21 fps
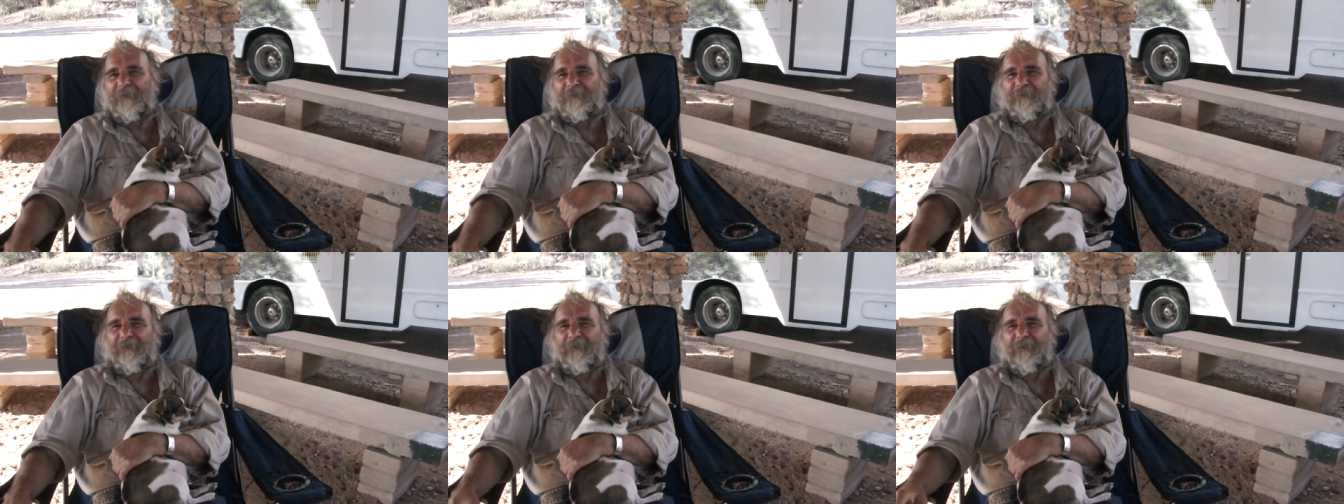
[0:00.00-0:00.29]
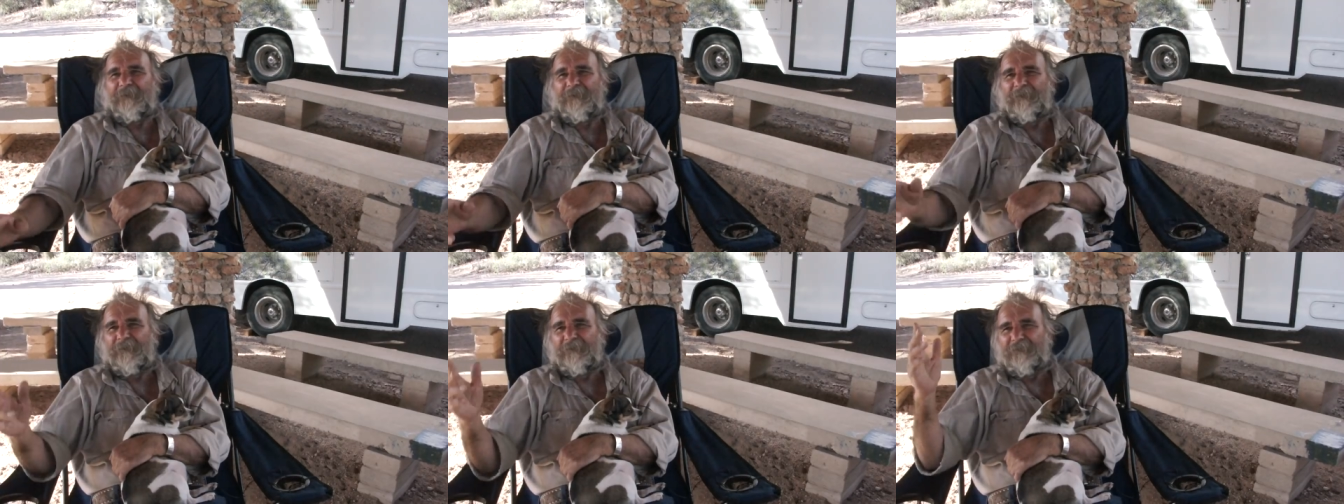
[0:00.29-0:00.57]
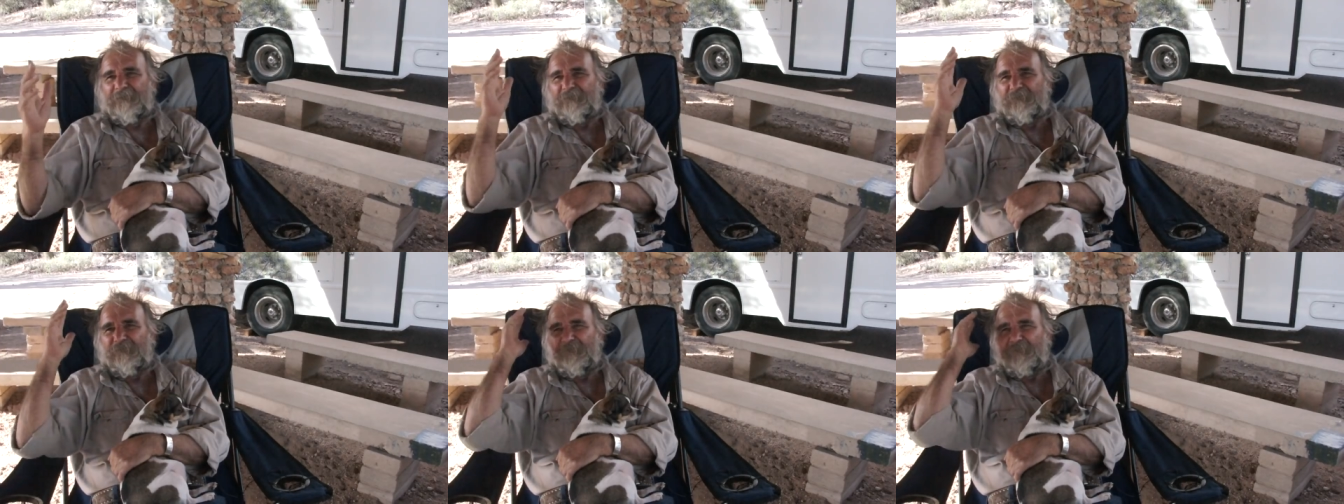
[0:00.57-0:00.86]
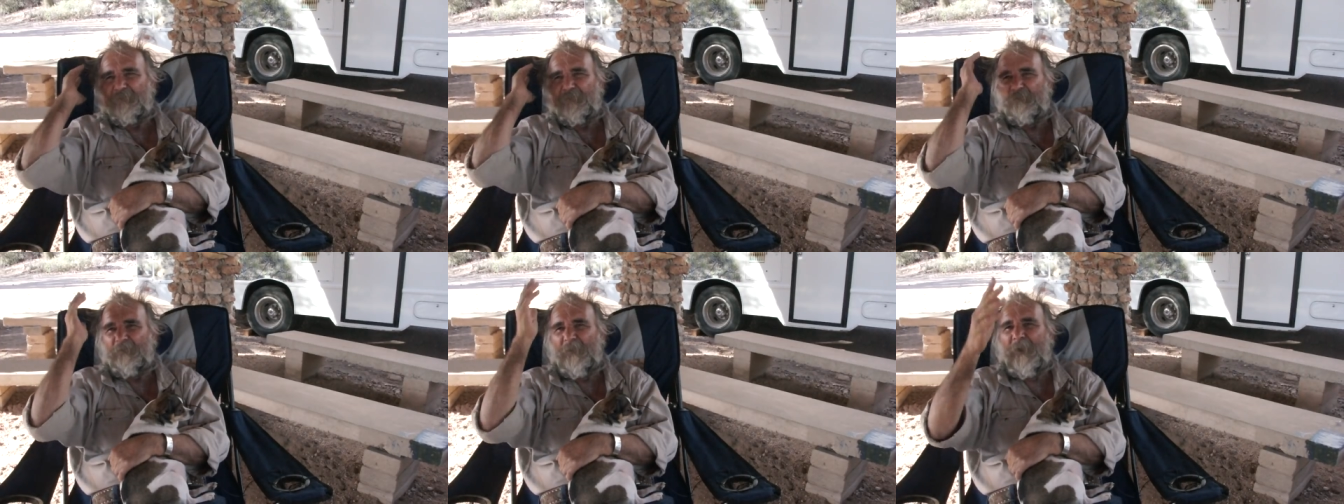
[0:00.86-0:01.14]
the uh, you
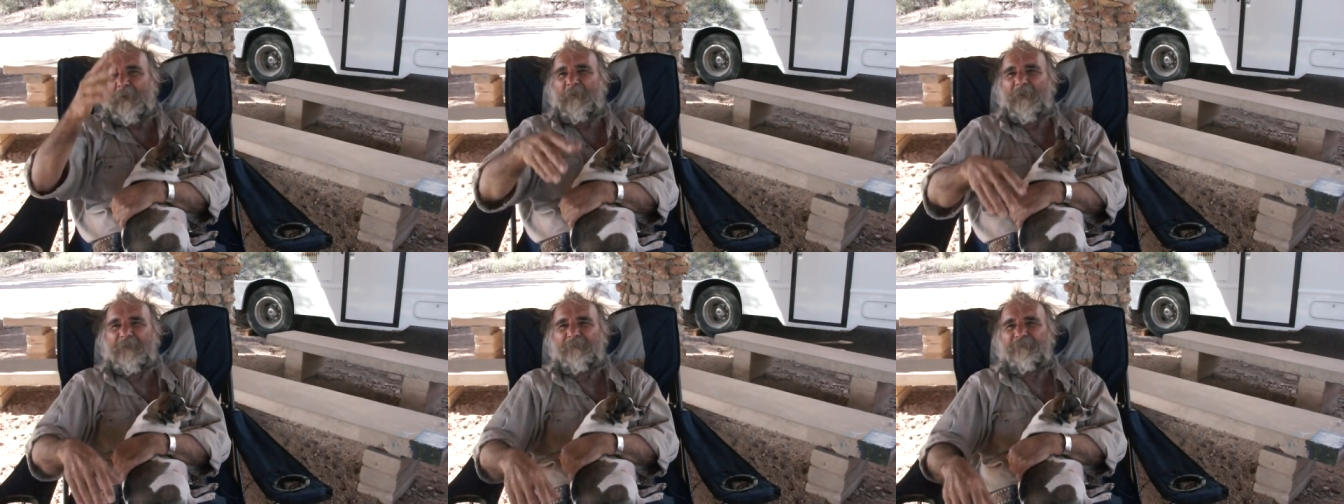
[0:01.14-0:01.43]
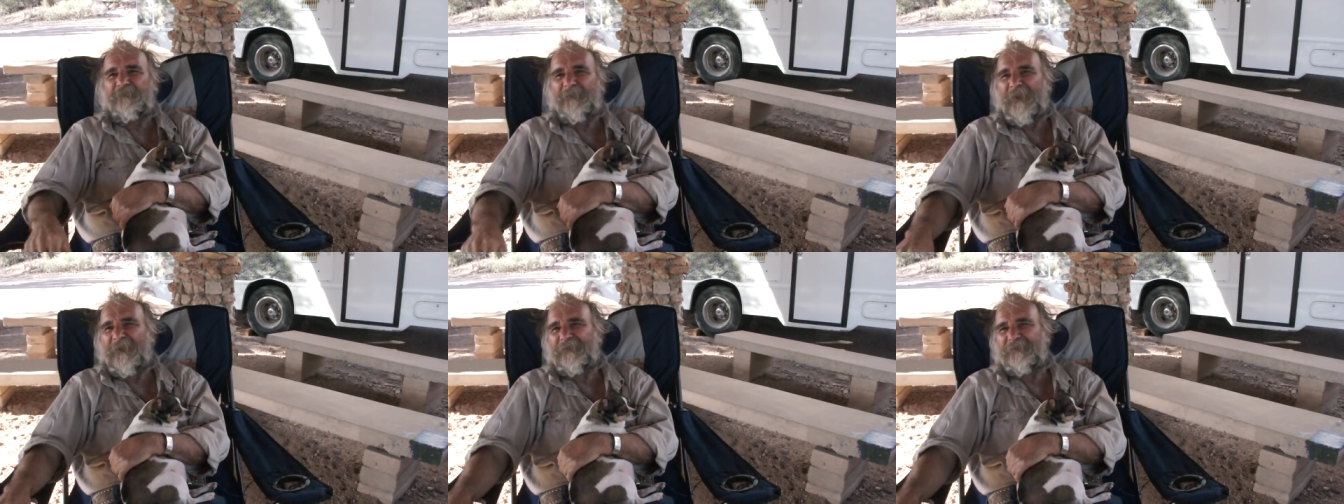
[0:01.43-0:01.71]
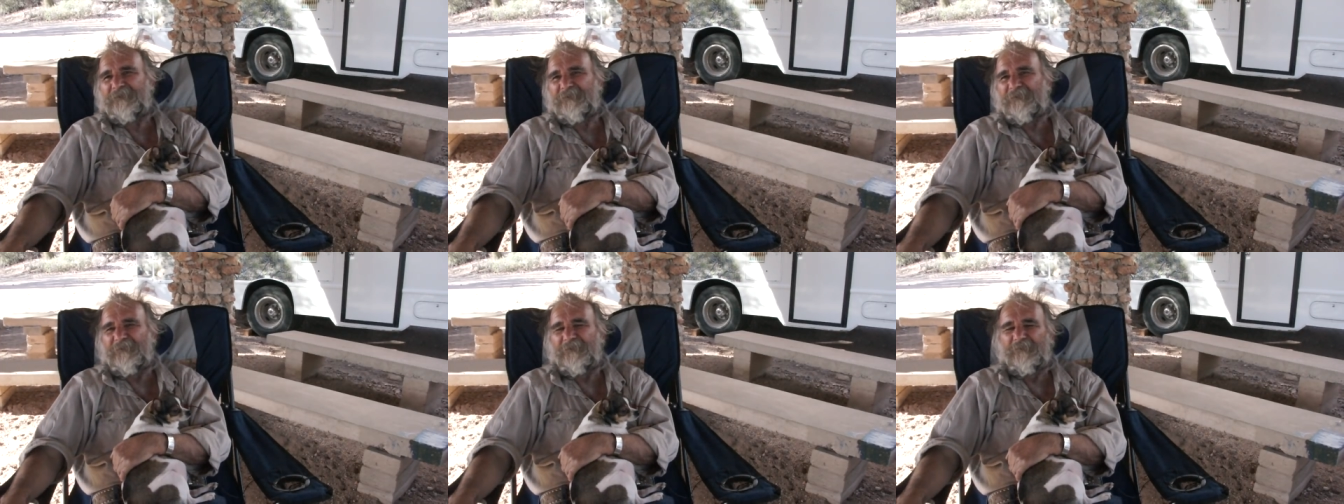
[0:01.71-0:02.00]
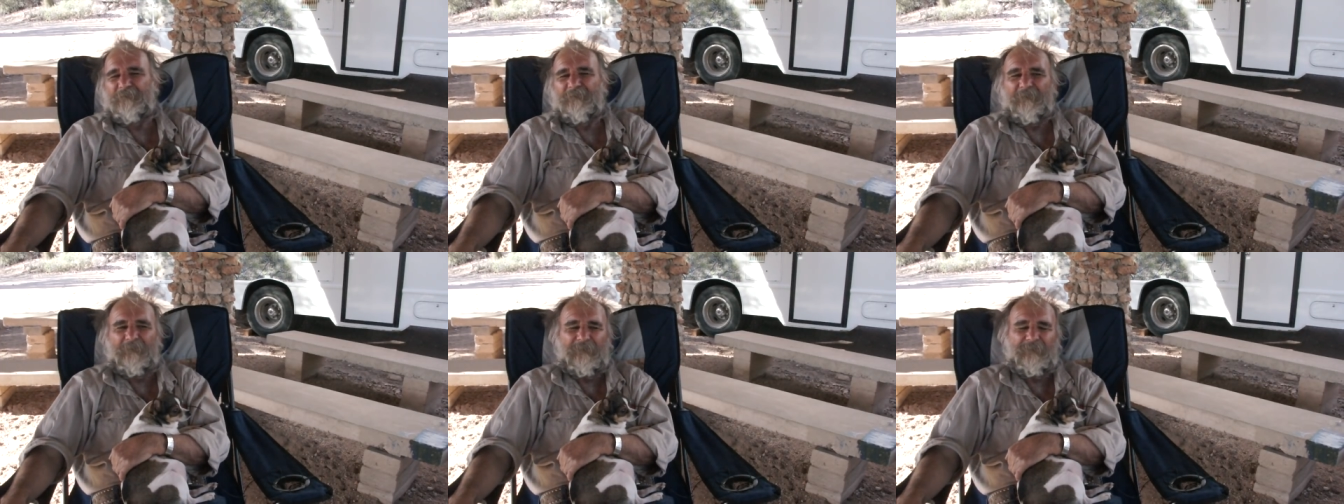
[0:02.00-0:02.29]
know, one-way flight to,
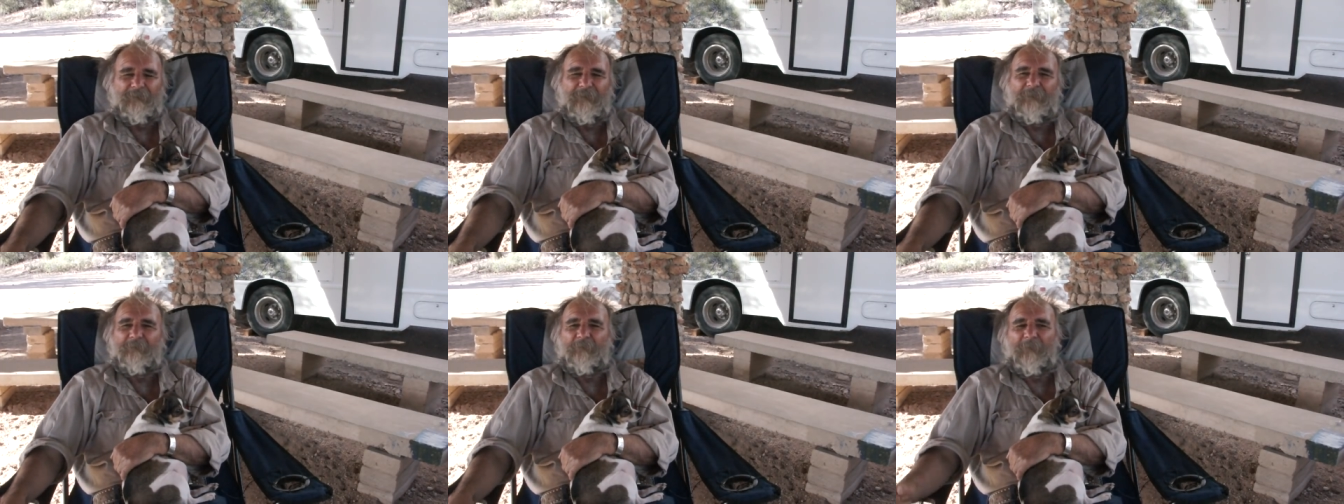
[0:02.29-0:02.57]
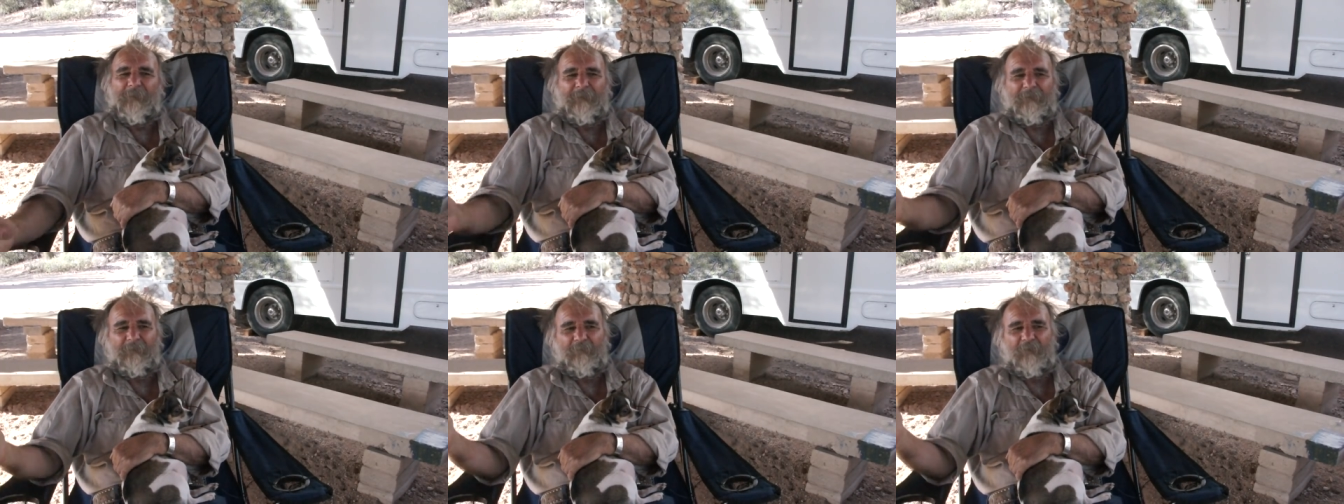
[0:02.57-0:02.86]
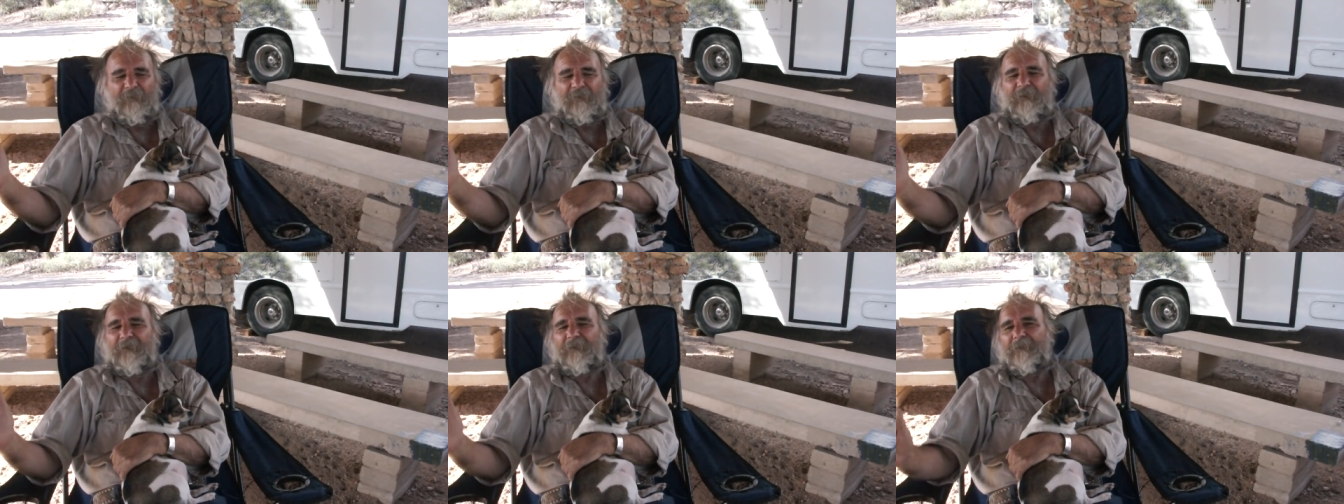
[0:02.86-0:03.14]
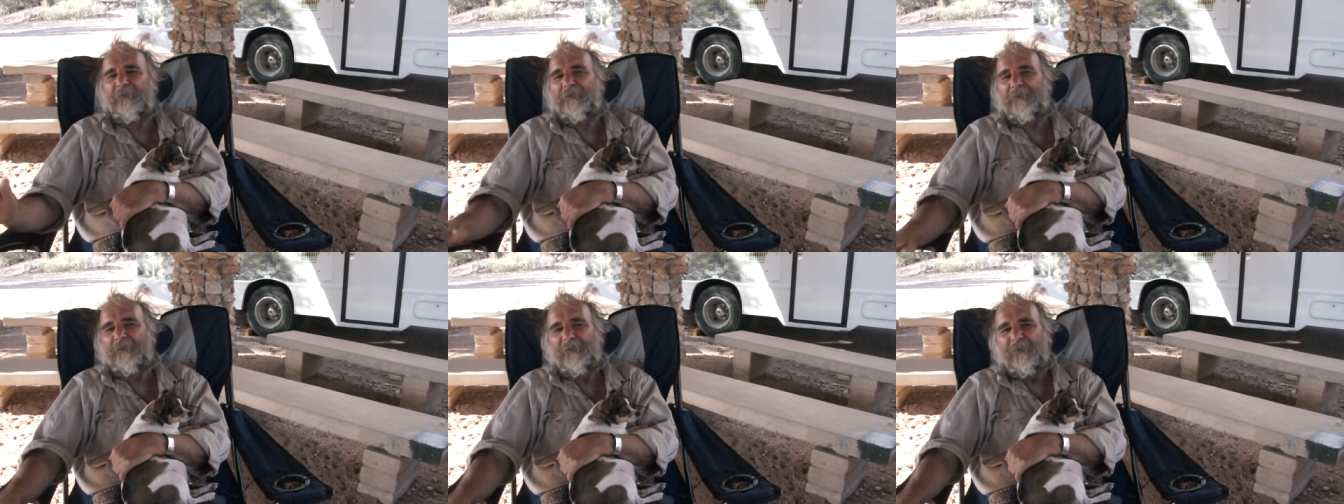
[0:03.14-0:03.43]
uh, what I call it,
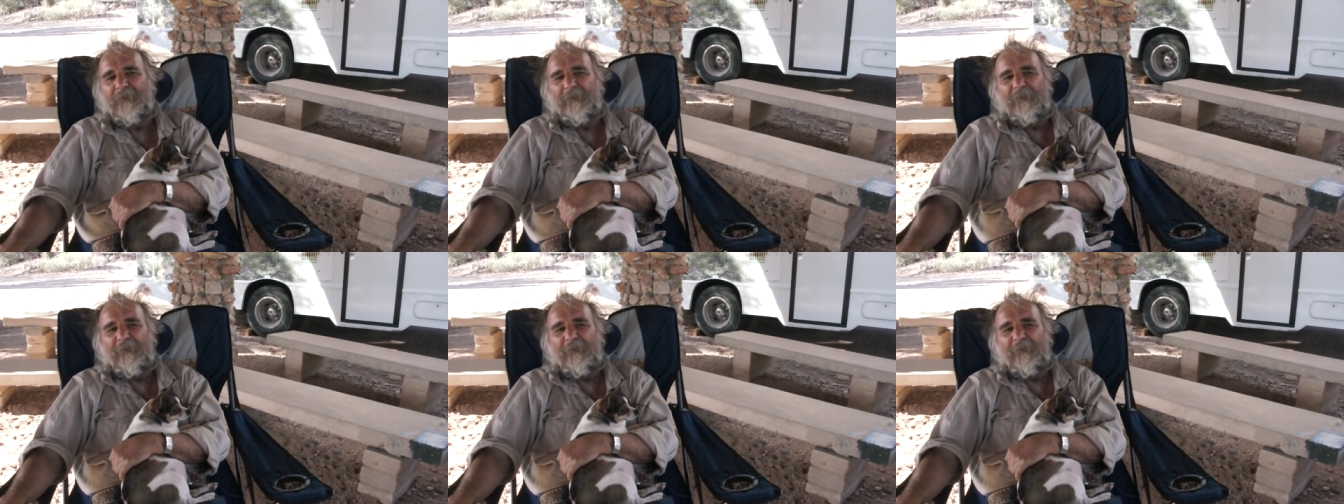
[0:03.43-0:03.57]
uh,